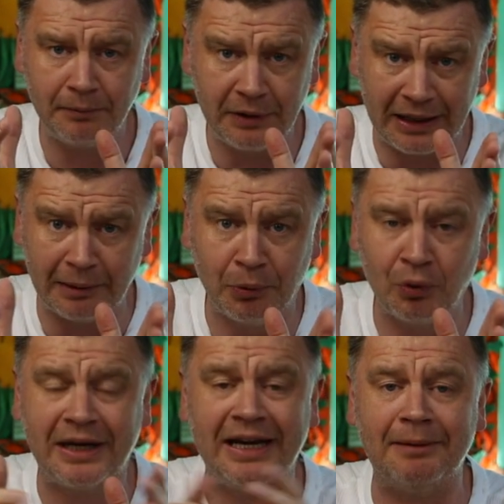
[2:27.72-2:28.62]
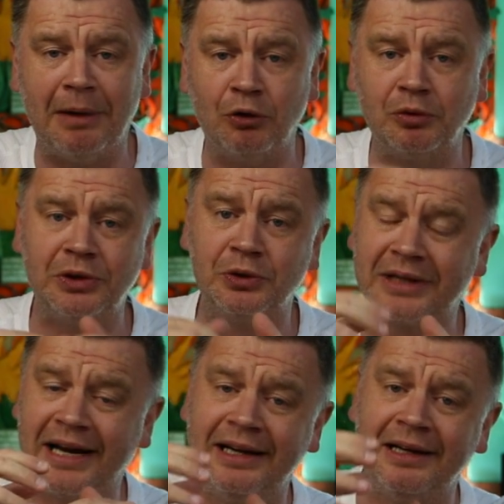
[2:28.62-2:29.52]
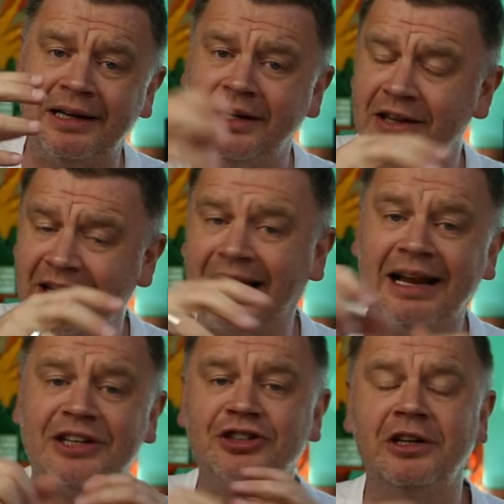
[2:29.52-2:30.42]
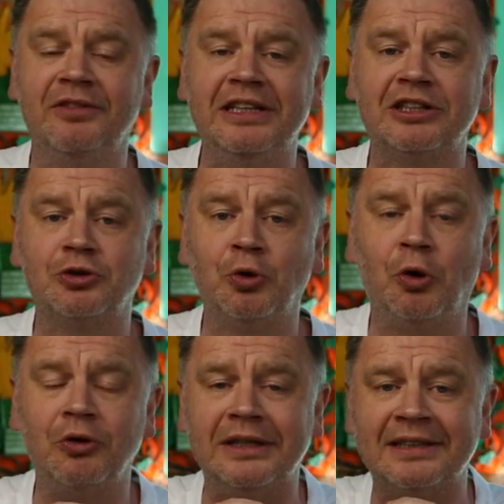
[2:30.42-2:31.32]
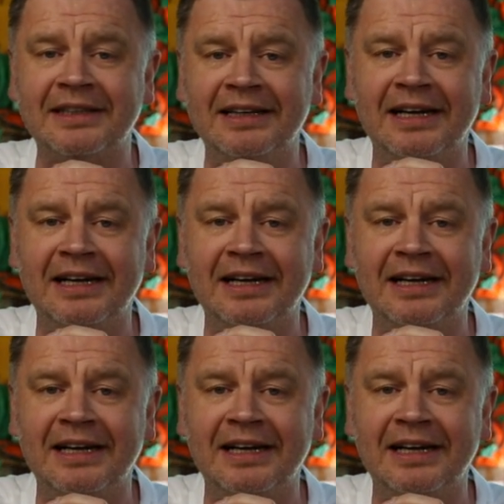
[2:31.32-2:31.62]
little book came out, which was kind of the collection of these stories.